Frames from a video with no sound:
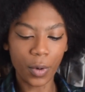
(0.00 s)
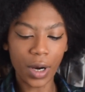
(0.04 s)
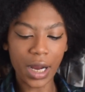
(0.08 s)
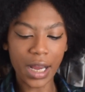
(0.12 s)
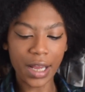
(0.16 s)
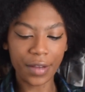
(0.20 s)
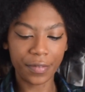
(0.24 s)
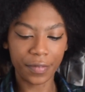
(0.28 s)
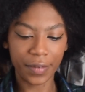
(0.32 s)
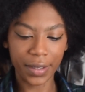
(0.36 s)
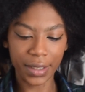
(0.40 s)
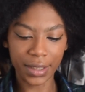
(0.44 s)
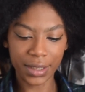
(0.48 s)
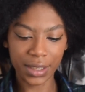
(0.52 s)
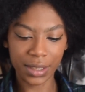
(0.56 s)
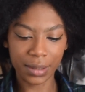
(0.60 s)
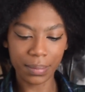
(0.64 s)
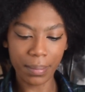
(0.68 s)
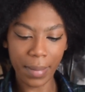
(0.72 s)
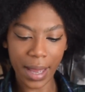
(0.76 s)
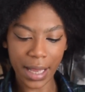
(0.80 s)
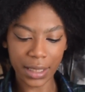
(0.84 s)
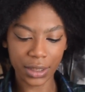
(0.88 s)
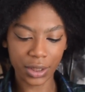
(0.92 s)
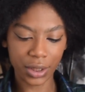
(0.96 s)
wife is
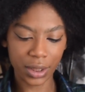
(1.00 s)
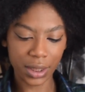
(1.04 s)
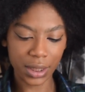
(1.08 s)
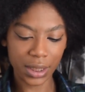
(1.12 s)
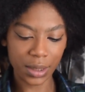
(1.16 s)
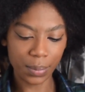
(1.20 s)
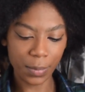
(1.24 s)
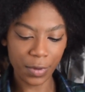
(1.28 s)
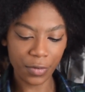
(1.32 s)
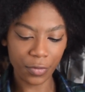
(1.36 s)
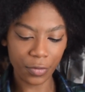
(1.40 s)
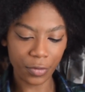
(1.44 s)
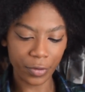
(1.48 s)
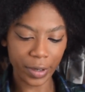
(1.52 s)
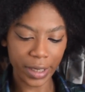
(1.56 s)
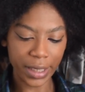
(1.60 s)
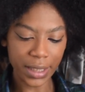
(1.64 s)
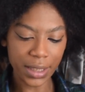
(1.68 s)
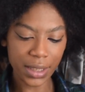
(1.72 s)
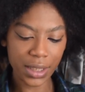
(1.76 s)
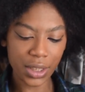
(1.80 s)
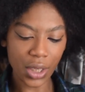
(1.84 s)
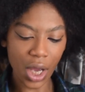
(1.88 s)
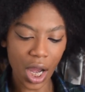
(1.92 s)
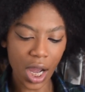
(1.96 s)
smashed to
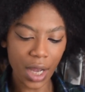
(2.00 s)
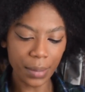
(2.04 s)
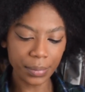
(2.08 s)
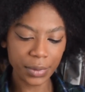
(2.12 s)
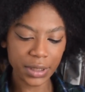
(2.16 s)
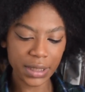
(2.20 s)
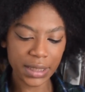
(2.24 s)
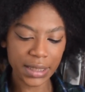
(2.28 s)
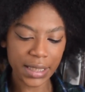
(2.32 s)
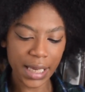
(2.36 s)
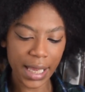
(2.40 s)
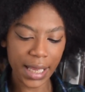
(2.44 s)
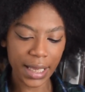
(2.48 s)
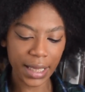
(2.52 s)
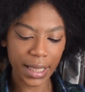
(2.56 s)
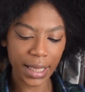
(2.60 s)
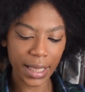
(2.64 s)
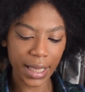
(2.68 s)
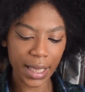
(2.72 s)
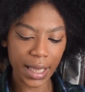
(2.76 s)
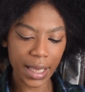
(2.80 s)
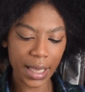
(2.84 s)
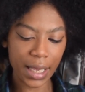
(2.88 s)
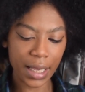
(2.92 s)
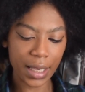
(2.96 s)
smithereens, so I'm just
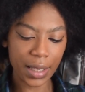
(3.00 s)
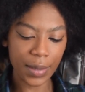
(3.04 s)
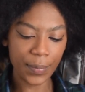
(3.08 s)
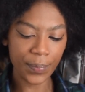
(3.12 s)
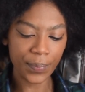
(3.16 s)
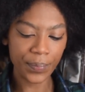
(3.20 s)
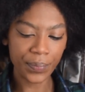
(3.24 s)
taking